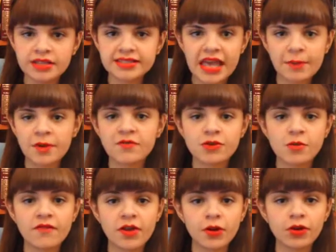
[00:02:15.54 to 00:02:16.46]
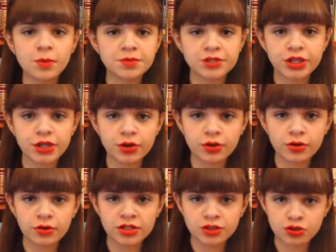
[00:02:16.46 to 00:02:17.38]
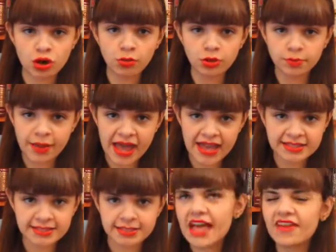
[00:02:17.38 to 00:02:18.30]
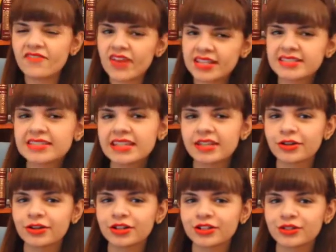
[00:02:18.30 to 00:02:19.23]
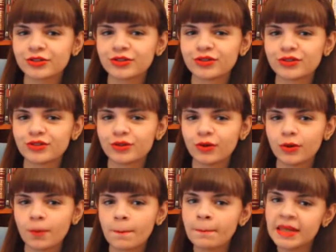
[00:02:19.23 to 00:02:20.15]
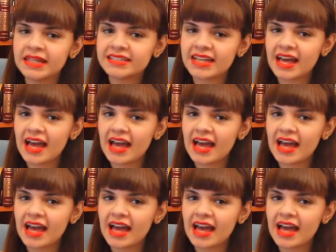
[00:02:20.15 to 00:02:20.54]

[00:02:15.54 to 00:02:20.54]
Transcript: escaping from a very obscure and troubled past. Events lead her to meet